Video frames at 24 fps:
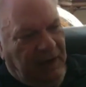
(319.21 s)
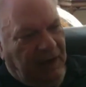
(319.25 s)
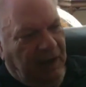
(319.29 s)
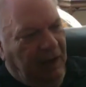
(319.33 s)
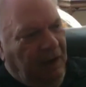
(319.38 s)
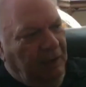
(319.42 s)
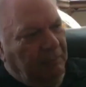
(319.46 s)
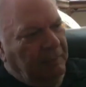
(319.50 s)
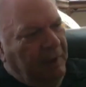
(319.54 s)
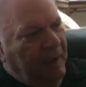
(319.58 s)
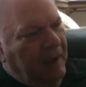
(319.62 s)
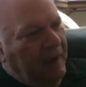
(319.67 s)

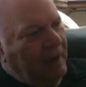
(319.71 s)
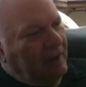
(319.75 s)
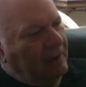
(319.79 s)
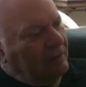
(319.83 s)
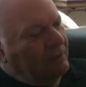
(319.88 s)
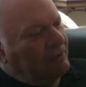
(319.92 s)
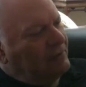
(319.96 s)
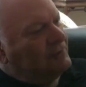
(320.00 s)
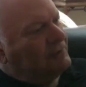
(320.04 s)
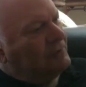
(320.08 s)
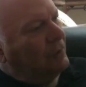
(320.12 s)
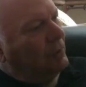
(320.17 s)
Um,
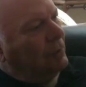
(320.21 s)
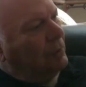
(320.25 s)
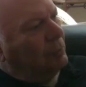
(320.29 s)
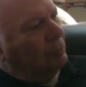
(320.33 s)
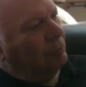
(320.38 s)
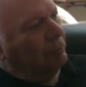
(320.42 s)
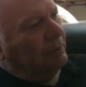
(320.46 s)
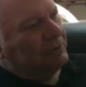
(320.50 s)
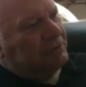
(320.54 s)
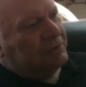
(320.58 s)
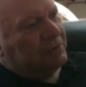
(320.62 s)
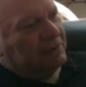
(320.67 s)
and so
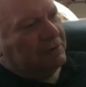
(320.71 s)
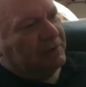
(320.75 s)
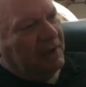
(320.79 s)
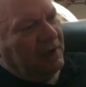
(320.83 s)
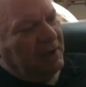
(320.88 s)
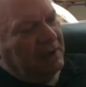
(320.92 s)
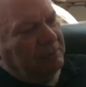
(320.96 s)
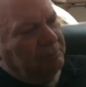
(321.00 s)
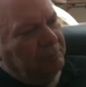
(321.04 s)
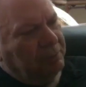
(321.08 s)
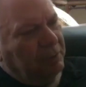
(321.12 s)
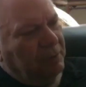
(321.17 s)
Richard
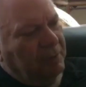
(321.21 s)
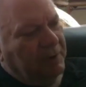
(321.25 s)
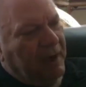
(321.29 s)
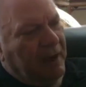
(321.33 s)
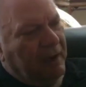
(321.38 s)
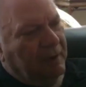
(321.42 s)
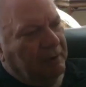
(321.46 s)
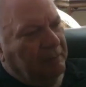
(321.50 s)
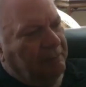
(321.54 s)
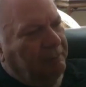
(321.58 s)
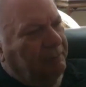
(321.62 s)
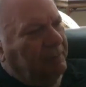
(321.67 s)
then put
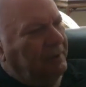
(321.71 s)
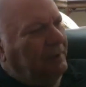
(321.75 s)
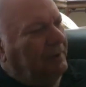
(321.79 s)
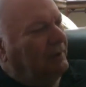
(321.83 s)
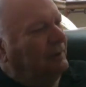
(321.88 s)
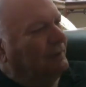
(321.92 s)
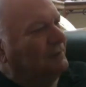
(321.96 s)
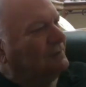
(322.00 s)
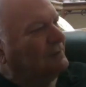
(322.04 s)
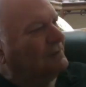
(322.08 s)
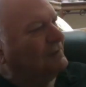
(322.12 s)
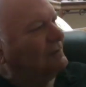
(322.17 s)
out a
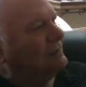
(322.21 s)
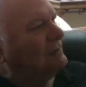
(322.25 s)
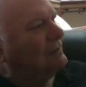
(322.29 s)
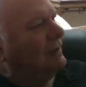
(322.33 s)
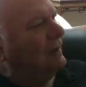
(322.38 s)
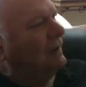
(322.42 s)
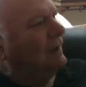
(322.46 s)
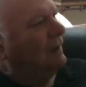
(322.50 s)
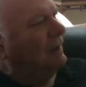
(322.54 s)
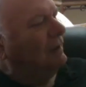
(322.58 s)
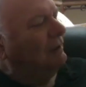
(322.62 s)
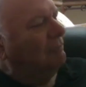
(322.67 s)
piece
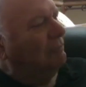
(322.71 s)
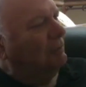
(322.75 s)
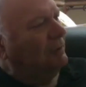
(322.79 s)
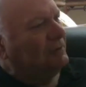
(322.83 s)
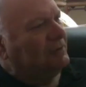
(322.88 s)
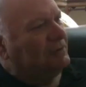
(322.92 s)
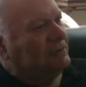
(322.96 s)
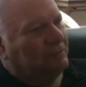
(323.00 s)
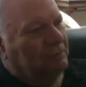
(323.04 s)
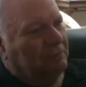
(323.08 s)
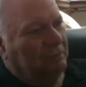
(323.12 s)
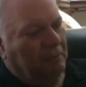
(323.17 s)
uh,
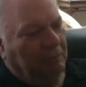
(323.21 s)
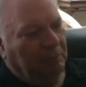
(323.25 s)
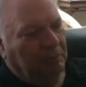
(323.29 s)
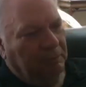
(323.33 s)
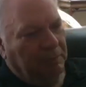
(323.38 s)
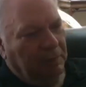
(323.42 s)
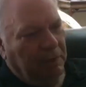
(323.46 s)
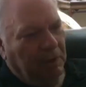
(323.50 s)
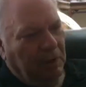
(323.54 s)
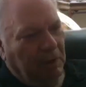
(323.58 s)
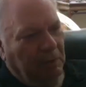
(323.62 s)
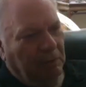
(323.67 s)
which,
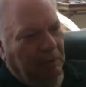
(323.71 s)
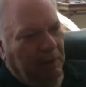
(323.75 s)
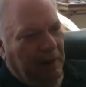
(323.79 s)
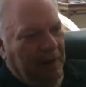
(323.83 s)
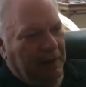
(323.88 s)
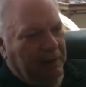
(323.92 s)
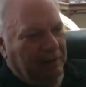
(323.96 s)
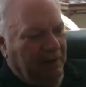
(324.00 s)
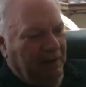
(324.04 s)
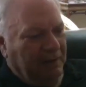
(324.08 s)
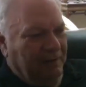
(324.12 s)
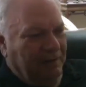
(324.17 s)
you know,
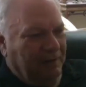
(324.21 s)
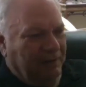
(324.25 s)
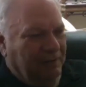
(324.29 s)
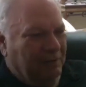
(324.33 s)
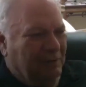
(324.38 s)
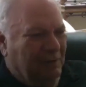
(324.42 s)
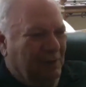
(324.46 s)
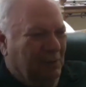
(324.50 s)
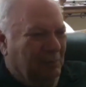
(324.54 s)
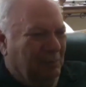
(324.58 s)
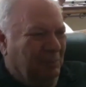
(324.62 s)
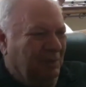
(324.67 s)
had his
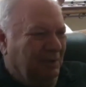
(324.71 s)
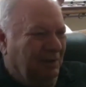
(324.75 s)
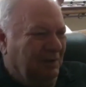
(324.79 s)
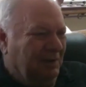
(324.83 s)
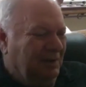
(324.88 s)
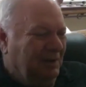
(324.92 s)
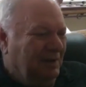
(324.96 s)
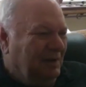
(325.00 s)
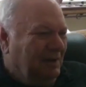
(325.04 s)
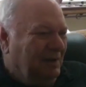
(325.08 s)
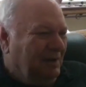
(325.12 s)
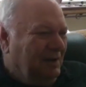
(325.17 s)

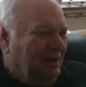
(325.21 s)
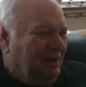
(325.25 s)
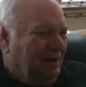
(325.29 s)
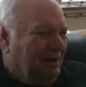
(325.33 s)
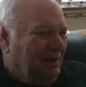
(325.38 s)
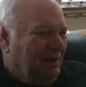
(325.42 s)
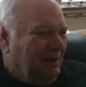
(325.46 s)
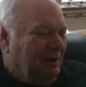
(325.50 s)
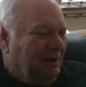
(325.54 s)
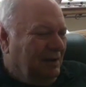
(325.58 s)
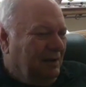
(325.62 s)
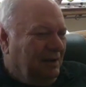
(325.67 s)
normal,
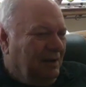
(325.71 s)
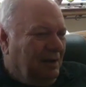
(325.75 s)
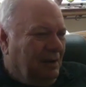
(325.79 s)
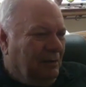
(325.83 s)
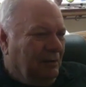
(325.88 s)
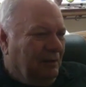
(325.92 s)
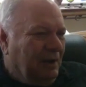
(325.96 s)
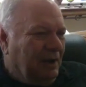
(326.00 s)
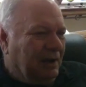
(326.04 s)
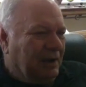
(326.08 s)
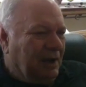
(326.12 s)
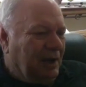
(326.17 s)
you
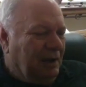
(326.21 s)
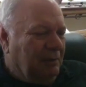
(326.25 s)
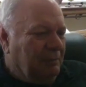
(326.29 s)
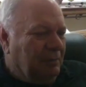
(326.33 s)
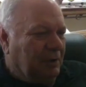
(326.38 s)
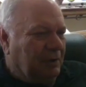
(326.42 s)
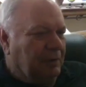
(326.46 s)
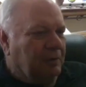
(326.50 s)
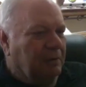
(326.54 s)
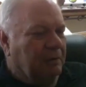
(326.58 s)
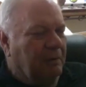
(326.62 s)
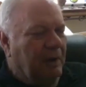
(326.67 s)
know, like
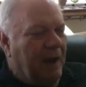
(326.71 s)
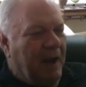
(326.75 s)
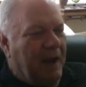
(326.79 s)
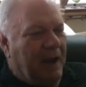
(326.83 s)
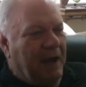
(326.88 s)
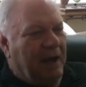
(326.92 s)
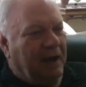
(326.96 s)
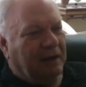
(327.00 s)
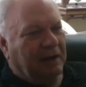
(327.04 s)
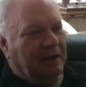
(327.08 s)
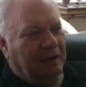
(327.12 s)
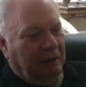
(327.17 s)
I'm a
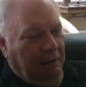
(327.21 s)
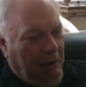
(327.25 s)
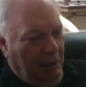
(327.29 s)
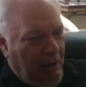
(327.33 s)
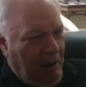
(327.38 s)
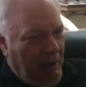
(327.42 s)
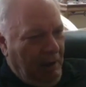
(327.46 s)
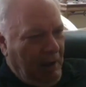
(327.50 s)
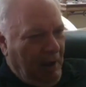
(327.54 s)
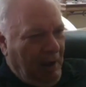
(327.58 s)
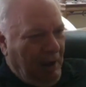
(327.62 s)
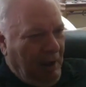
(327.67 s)
crank.
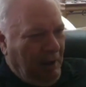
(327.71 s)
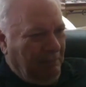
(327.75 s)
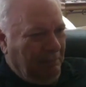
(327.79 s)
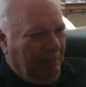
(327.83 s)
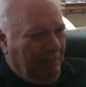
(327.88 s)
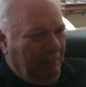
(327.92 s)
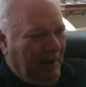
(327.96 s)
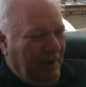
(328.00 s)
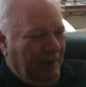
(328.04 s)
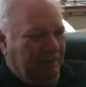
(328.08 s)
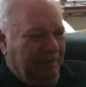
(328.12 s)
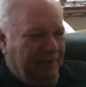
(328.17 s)

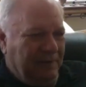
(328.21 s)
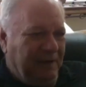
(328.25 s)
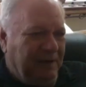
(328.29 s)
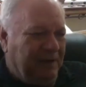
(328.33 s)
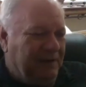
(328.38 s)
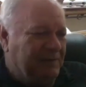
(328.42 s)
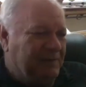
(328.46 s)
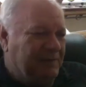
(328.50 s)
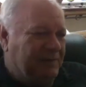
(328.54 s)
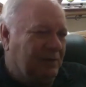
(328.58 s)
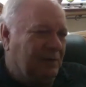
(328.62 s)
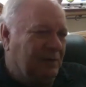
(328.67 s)
Um, I
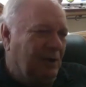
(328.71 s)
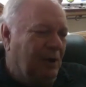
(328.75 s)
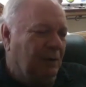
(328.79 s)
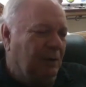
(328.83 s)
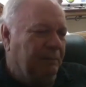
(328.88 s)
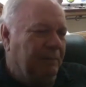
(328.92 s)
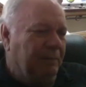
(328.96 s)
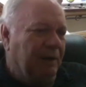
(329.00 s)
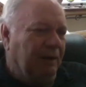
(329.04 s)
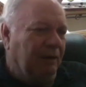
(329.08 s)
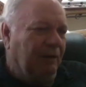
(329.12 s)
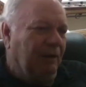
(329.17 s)
think he's
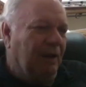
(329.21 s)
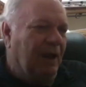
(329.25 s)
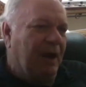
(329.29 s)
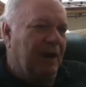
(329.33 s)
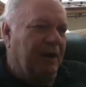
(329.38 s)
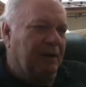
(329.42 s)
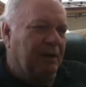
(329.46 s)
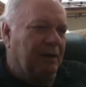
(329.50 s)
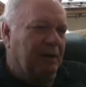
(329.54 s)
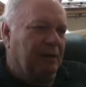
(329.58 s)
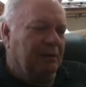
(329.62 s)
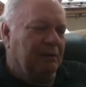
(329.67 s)
called me a
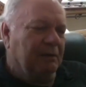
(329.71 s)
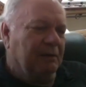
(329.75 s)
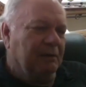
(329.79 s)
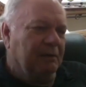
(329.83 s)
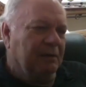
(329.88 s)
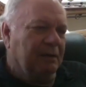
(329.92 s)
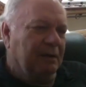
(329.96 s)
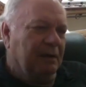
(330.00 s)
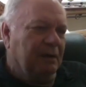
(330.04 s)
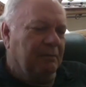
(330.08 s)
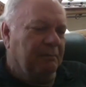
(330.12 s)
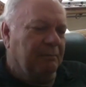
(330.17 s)
liar
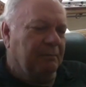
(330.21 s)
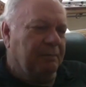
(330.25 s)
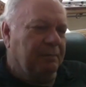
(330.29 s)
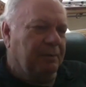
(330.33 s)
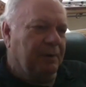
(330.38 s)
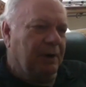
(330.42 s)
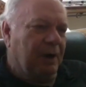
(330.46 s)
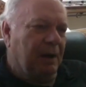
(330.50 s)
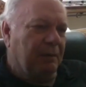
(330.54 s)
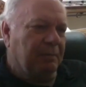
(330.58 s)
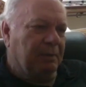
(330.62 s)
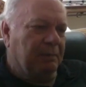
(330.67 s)

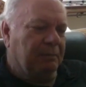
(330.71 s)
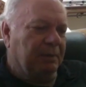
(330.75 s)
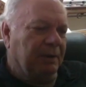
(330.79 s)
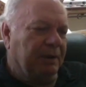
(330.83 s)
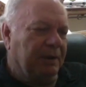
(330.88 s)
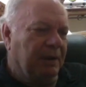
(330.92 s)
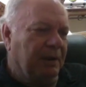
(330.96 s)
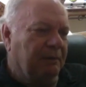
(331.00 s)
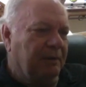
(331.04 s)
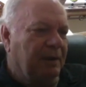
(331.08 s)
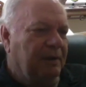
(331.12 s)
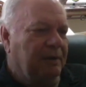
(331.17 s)

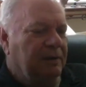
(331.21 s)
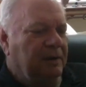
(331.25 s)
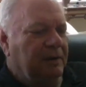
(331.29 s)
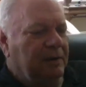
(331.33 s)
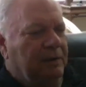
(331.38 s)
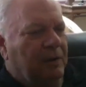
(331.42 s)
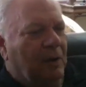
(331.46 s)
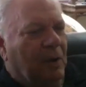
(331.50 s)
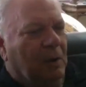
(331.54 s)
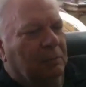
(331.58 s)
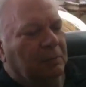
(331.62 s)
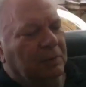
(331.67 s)
probably uh,
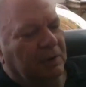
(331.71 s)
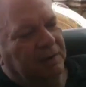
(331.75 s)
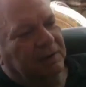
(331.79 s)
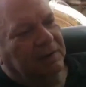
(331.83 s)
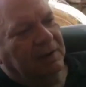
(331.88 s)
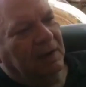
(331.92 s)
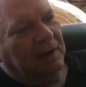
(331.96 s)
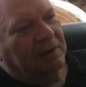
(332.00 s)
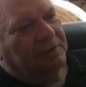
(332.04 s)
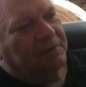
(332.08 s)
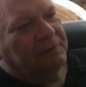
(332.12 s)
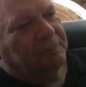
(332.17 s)
he normally
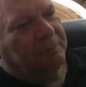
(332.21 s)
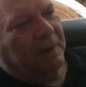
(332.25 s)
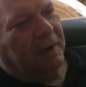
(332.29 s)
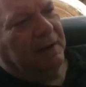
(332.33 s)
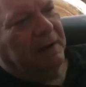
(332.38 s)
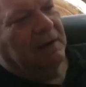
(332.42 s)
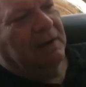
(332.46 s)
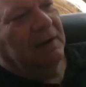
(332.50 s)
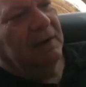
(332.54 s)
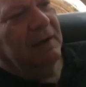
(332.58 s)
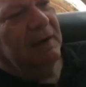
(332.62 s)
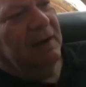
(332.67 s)
does
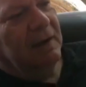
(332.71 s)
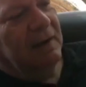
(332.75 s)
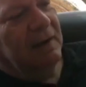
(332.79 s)
but